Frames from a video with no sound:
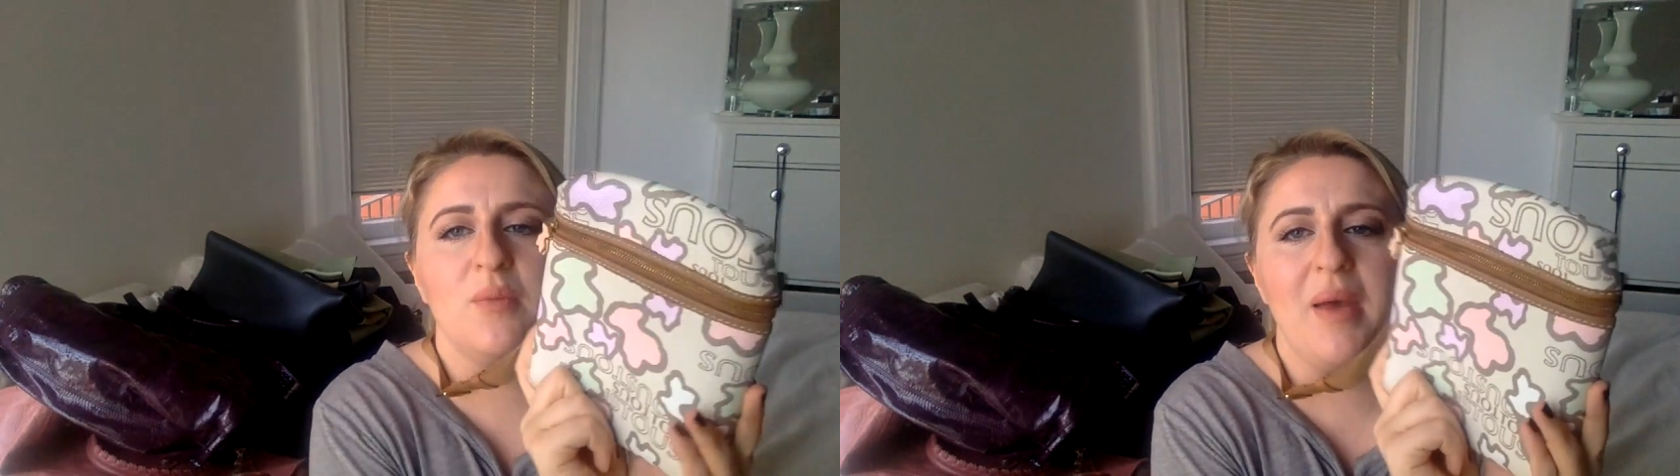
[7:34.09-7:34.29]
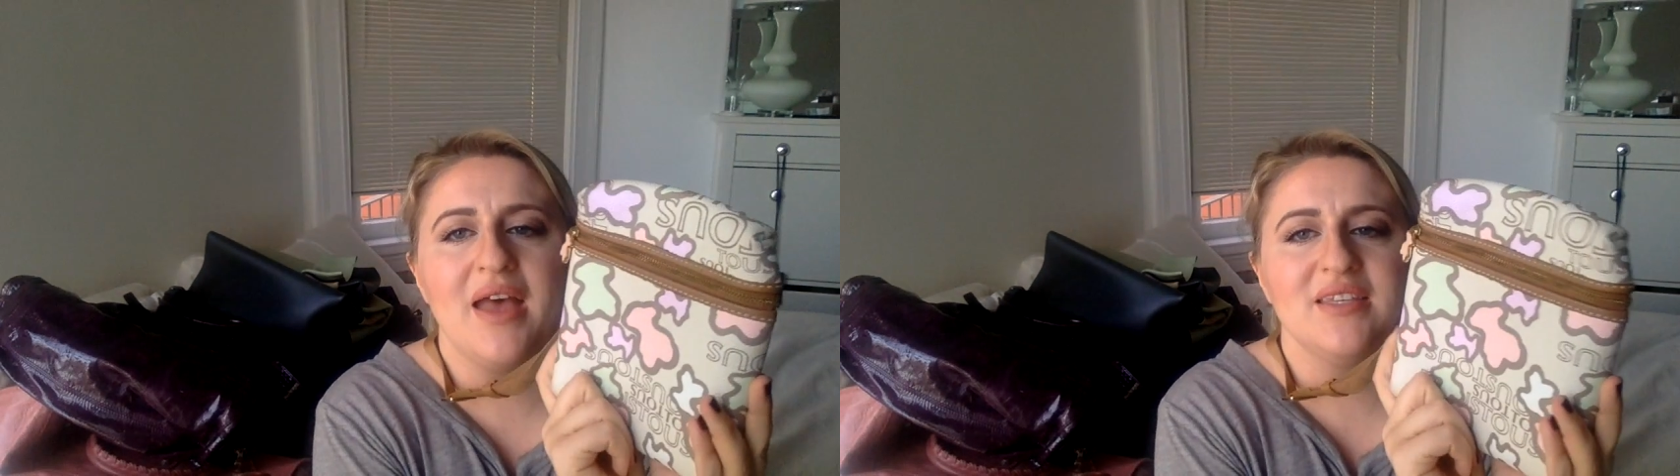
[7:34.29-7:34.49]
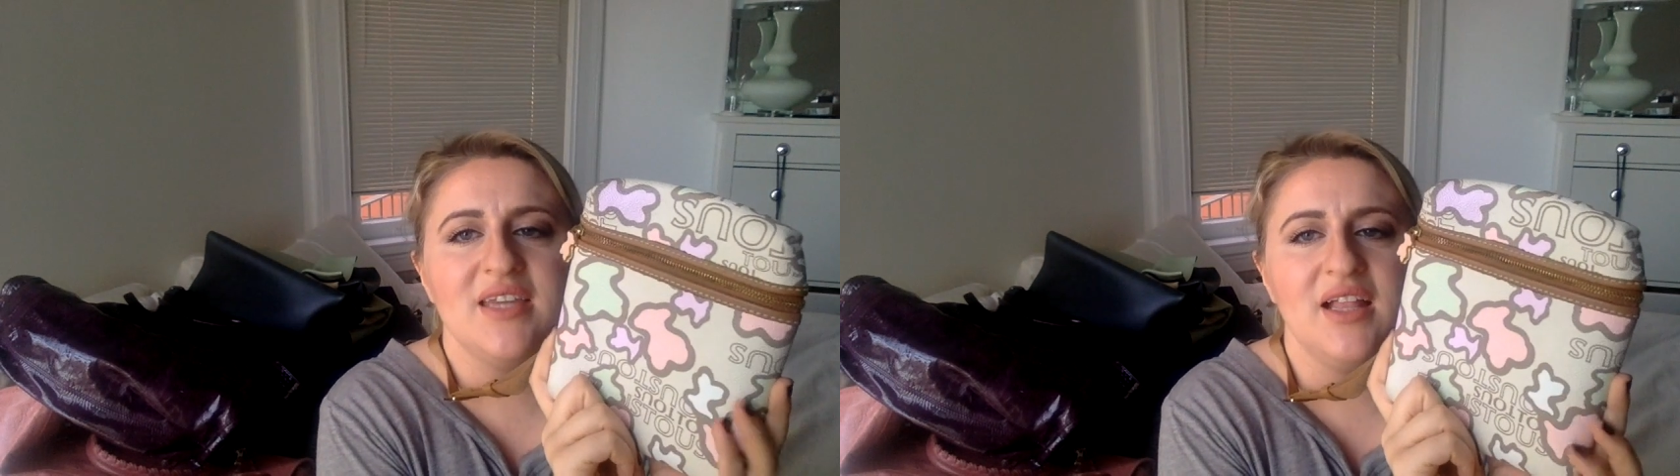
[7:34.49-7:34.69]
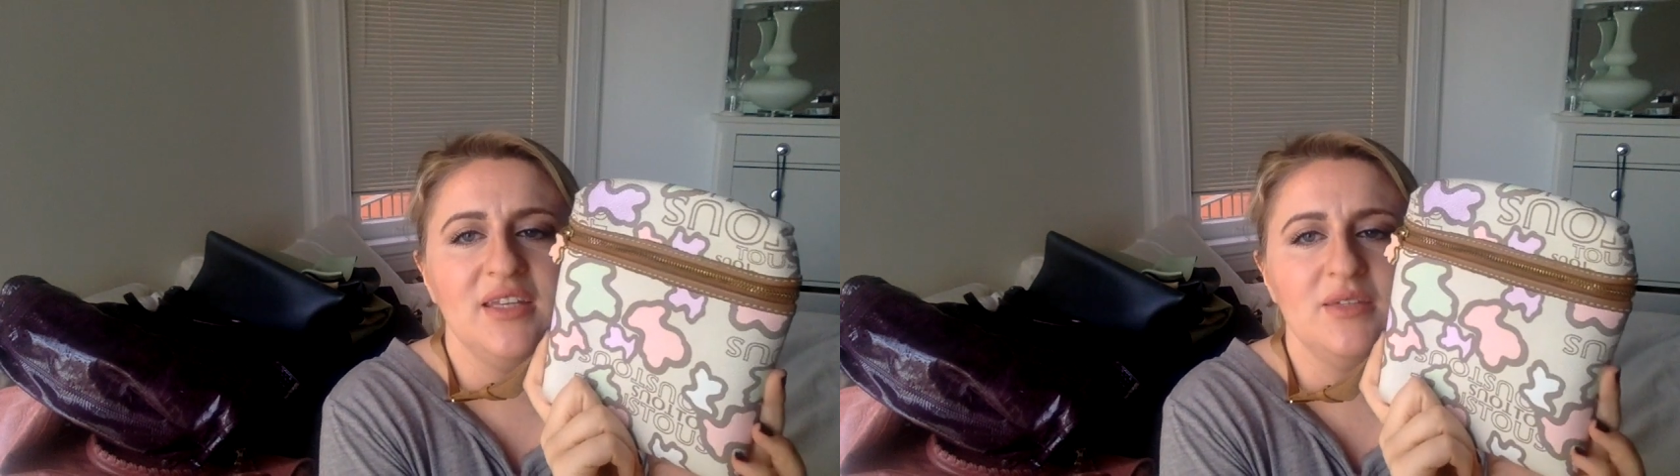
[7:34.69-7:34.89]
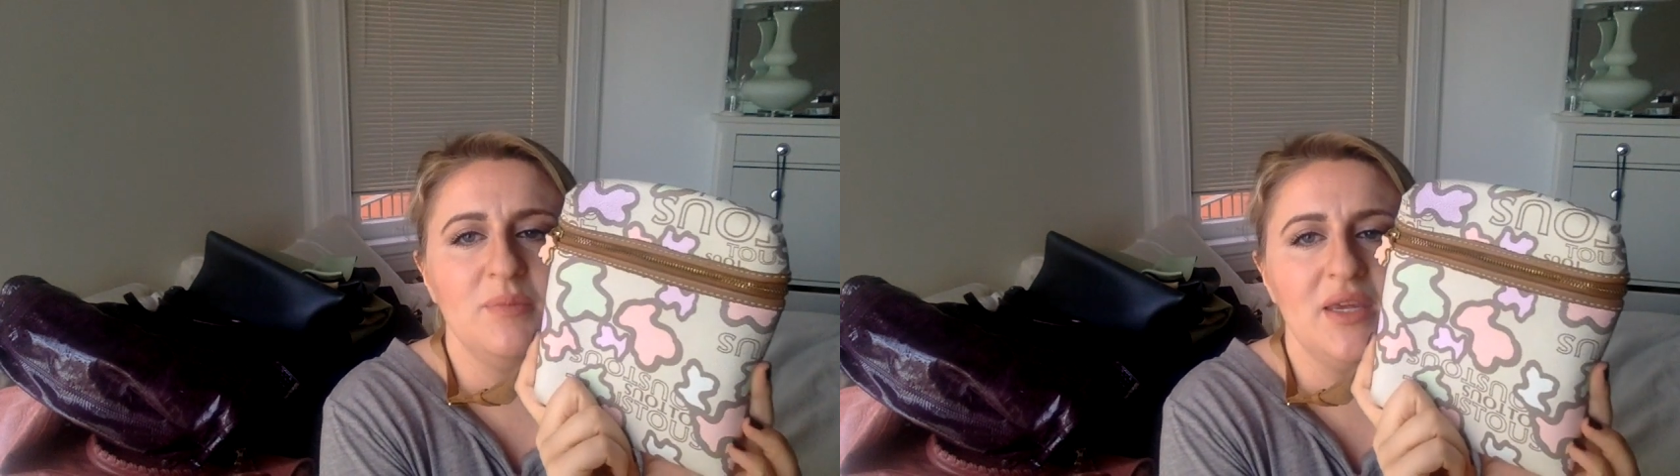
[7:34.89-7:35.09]

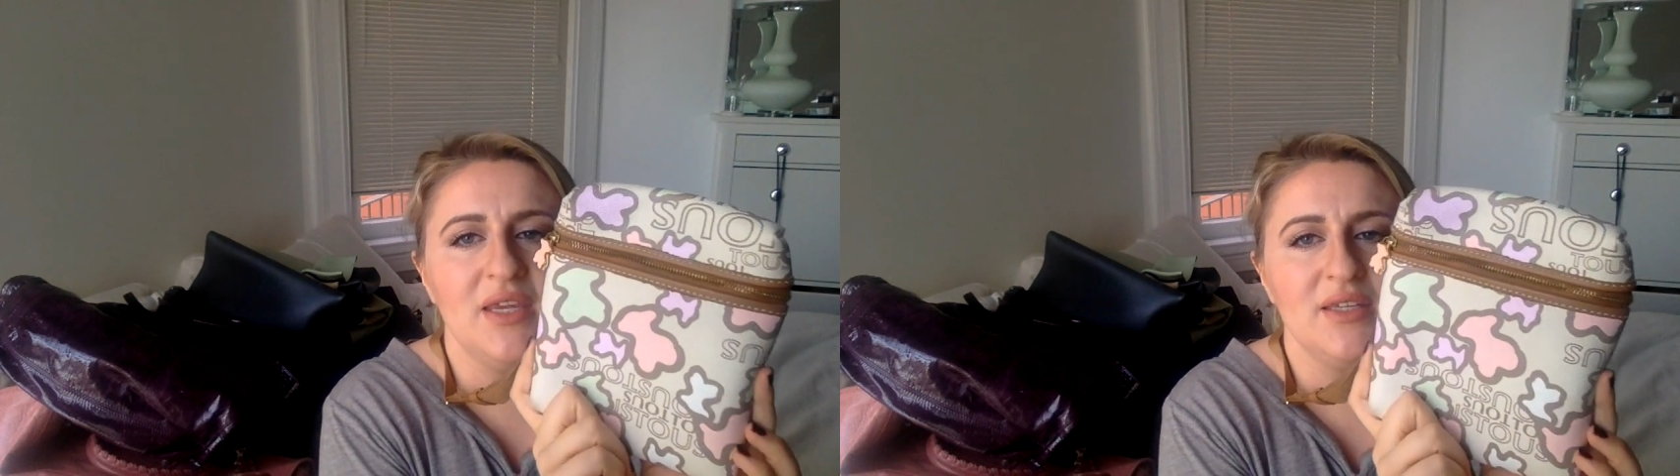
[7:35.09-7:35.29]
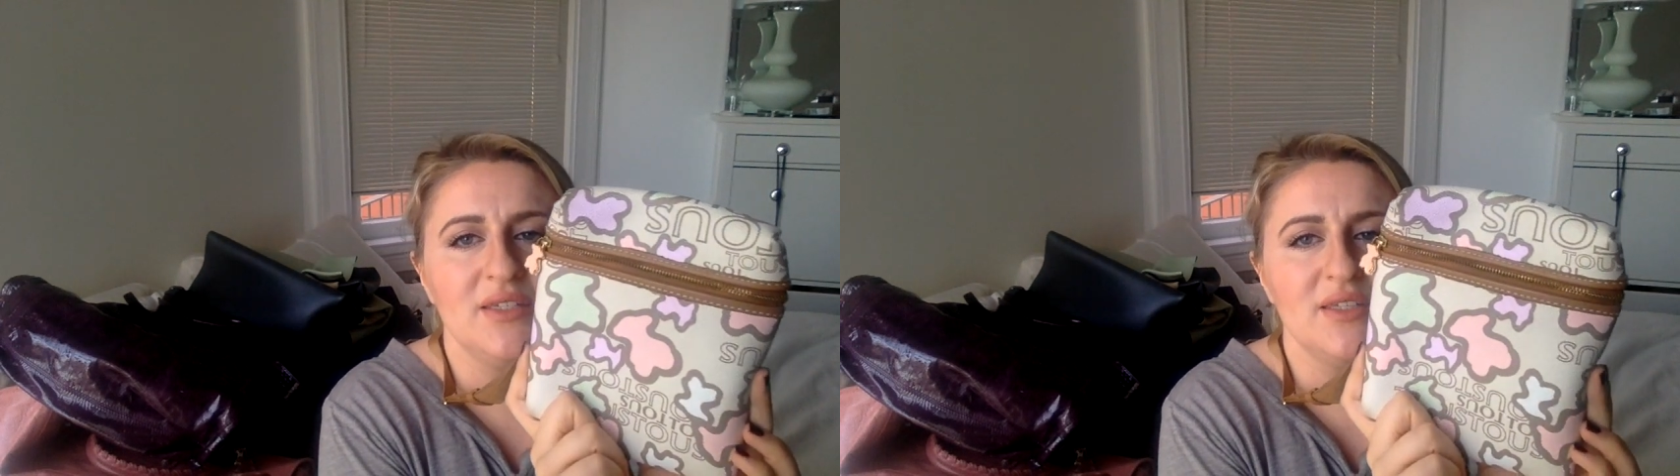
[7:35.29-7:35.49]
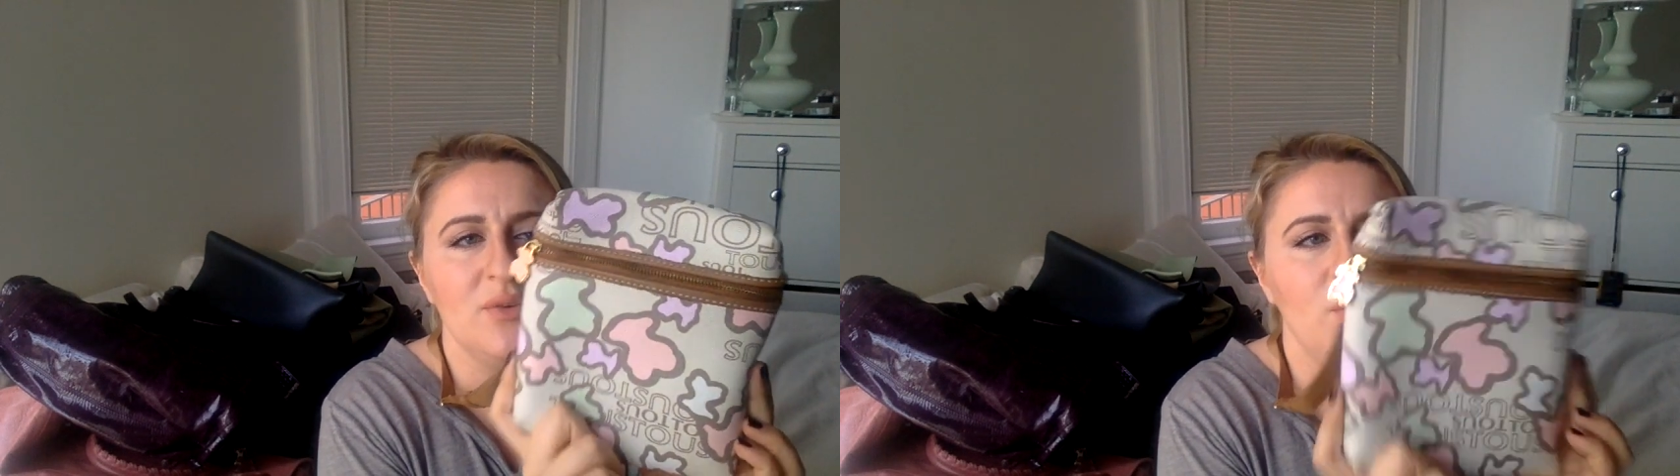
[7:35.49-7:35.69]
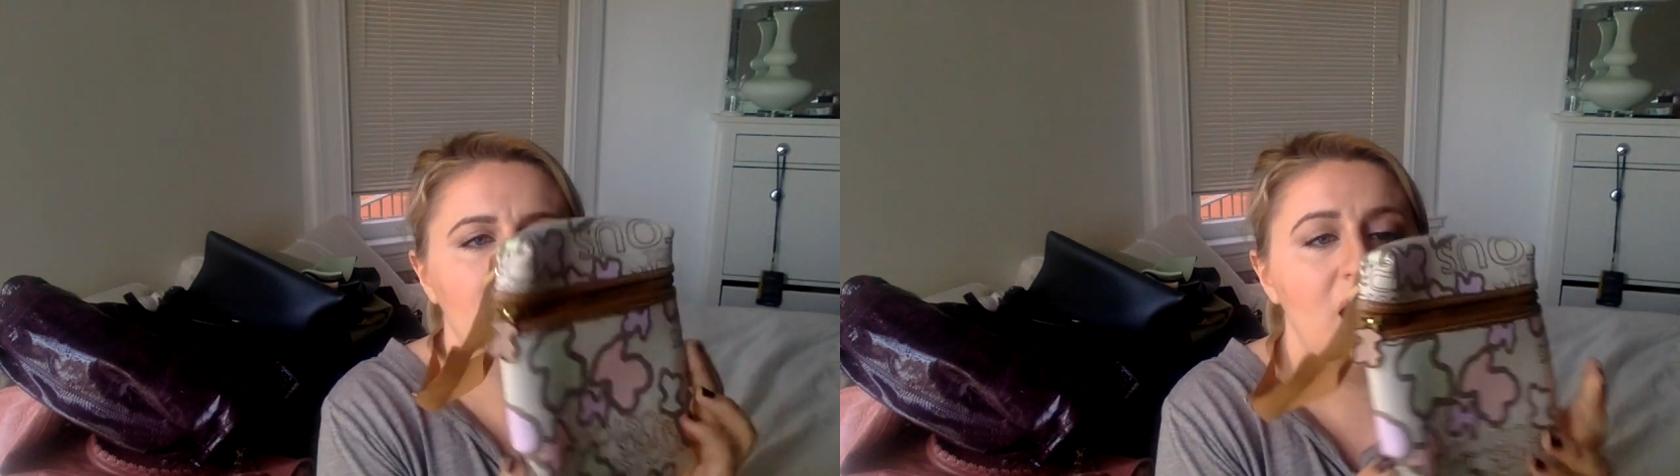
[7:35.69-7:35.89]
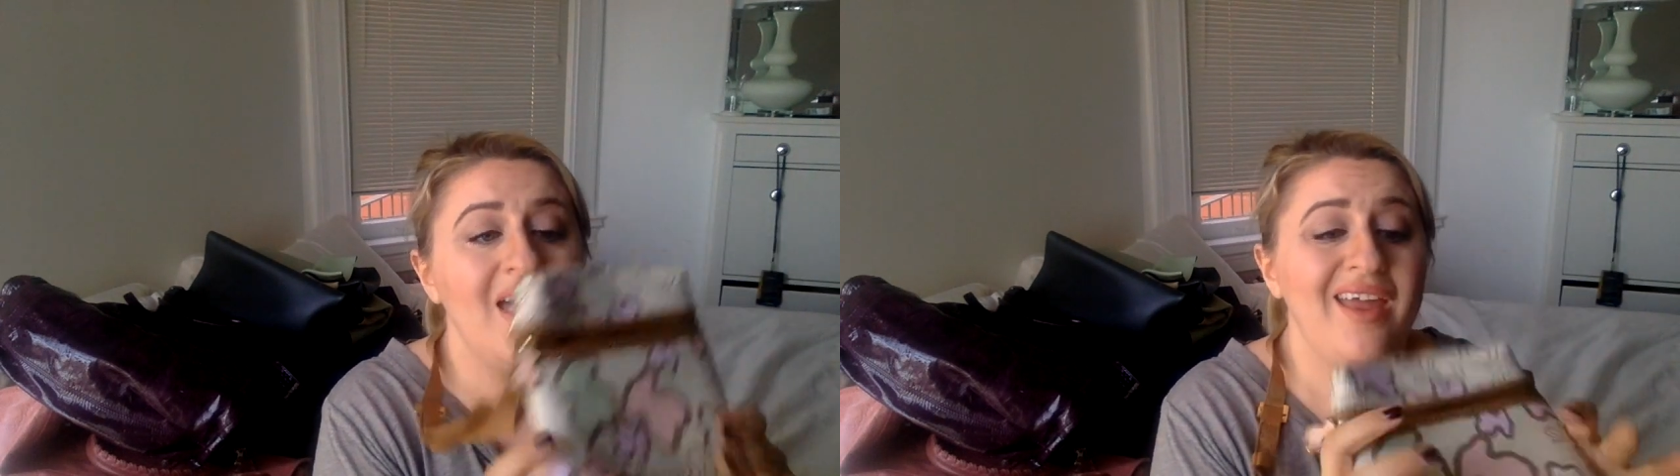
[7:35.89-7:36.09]
pastel-y pinks and
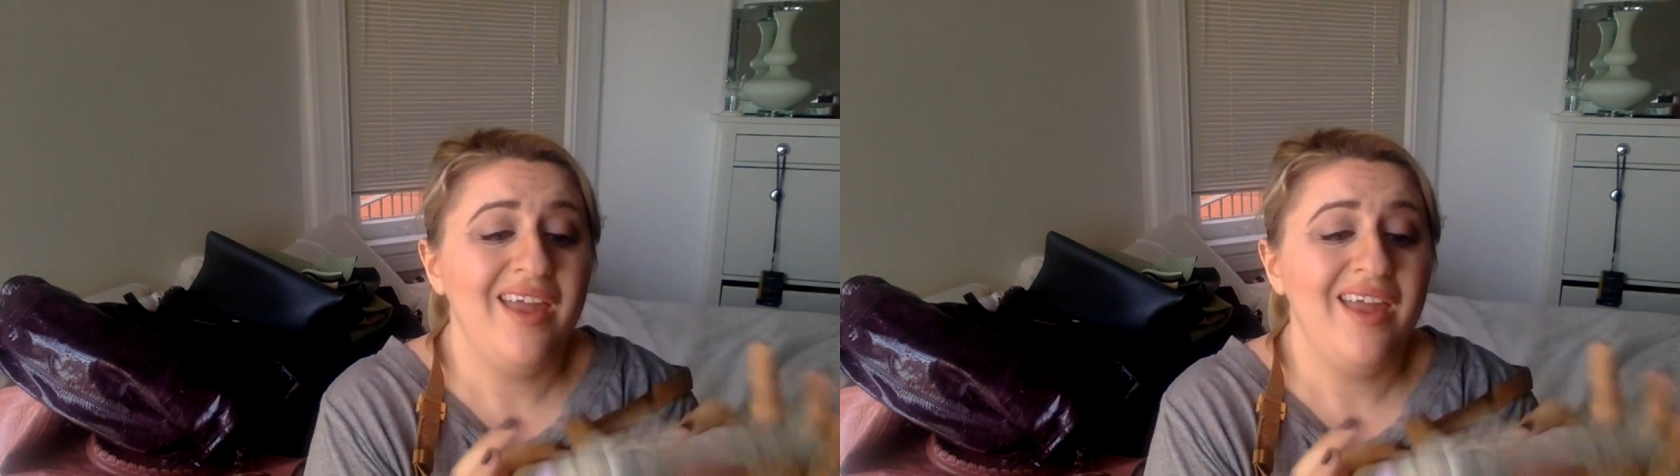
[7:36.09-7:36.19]
whatnot.